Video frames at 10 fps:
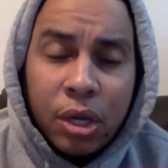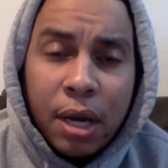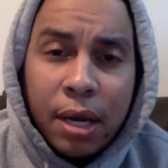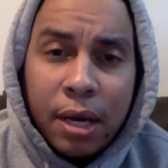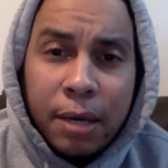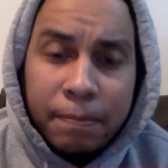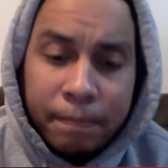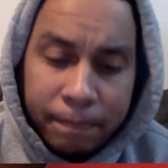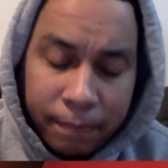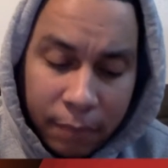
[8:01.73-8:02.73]
Um,
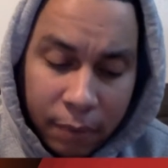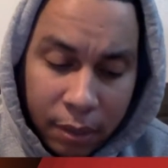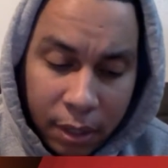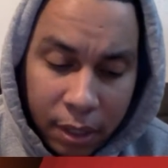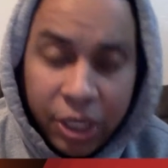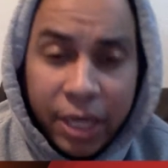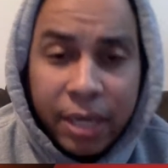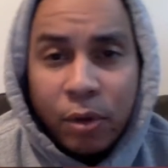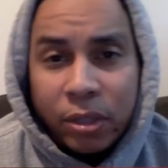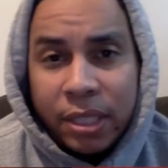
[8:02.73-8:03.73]
uh, JD
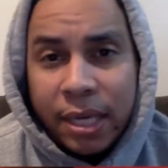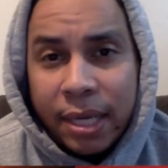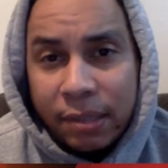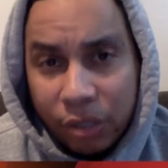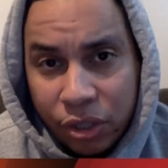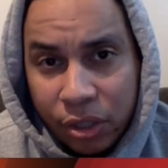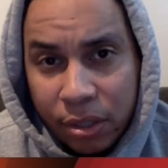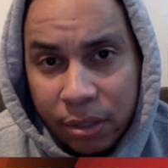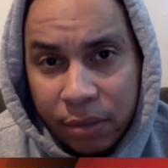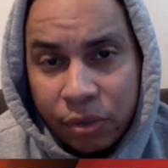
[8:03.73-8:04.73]
Martinez to
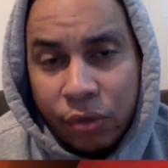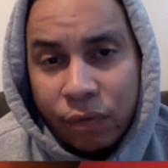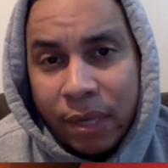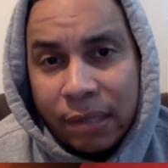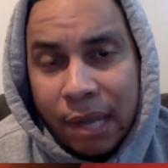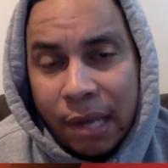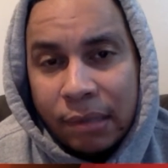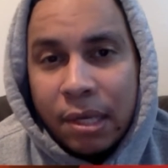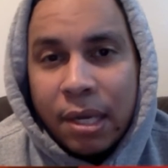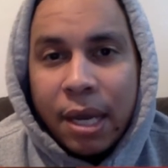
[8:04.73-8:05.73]
the to the Red Sox,
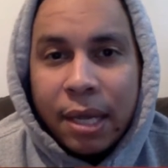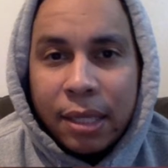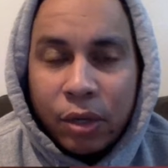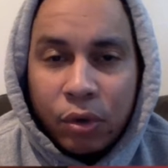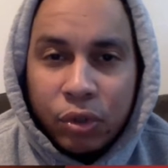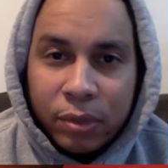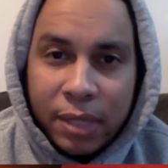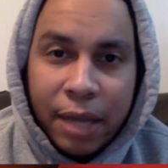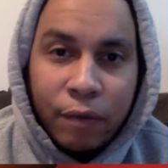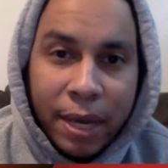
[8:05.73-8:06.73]
and then also
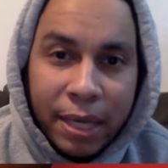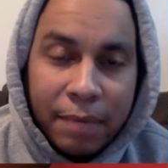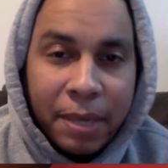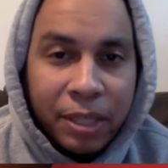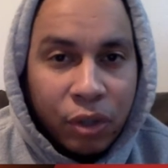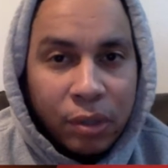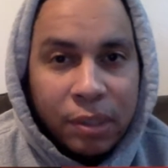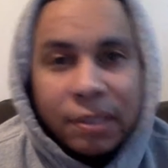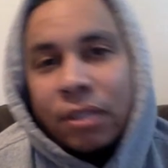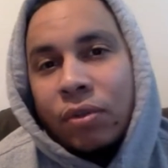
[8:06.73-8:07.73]
Zack Greinke may start the
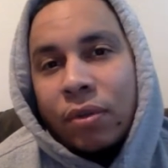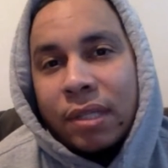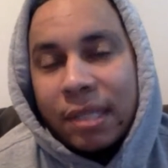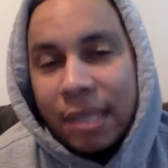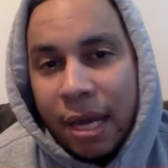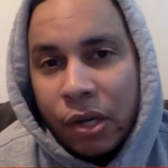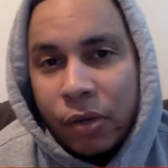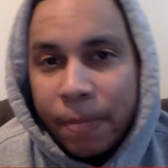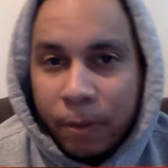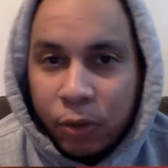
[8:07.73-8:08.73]
season on the DL.
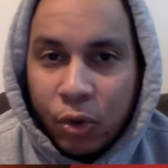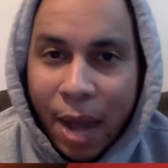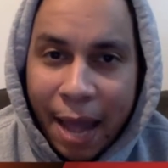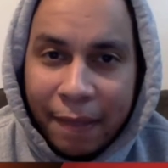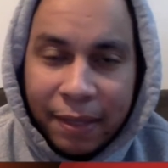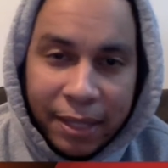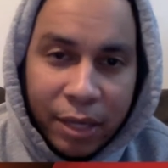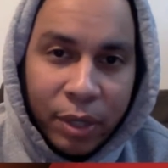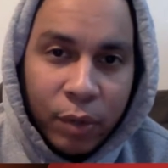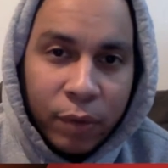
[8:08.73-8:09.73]
So I think they'll
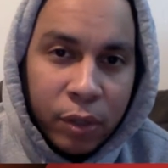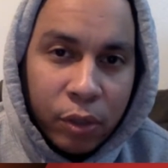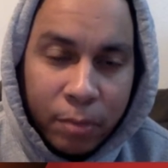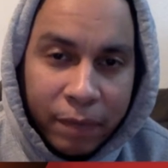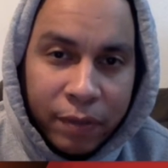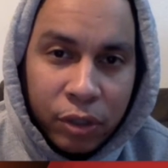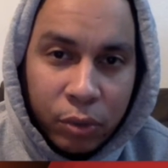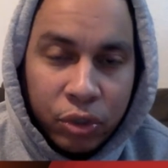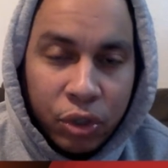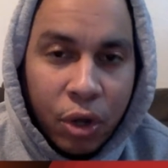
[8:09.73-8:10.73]
get off to a little bit of a
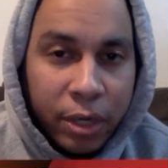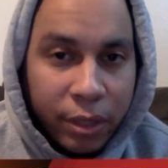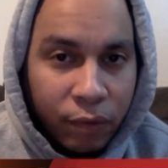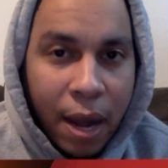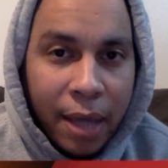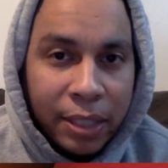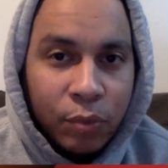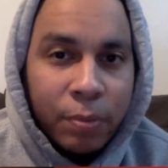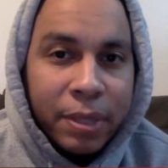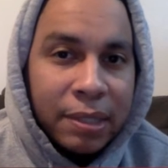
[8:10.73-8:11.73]
slow start. The Rockies
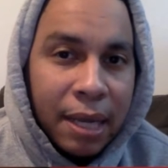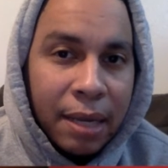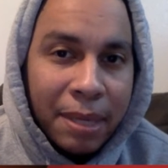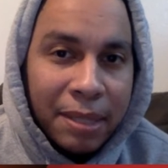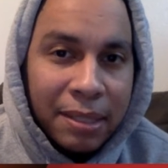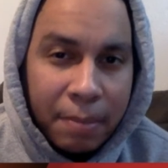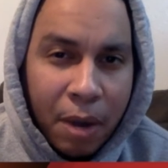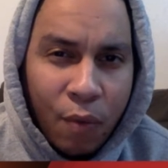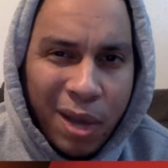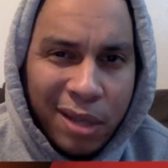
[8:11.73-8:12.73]
will be the second best team
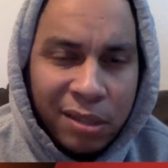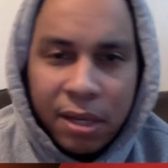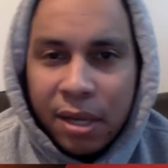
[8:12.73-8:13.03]
out west.